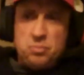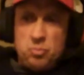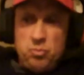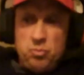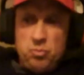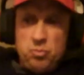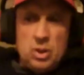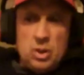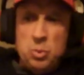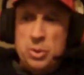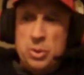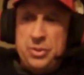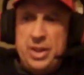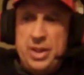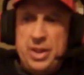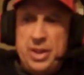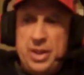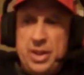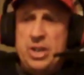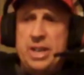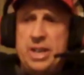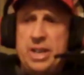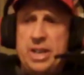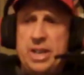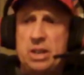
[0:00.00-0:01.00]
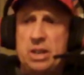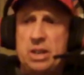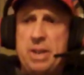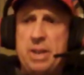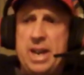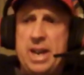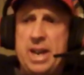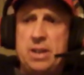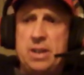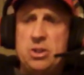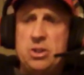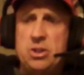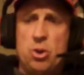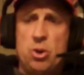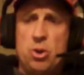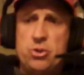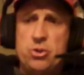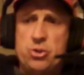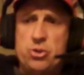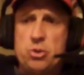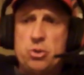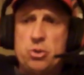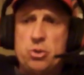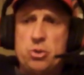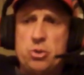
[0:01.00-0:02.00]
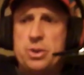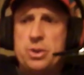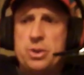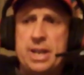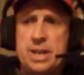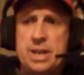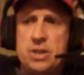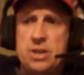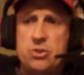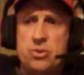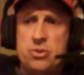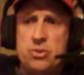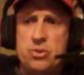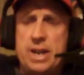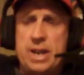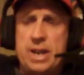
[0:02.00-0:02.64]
with that chain of command, our superintendents right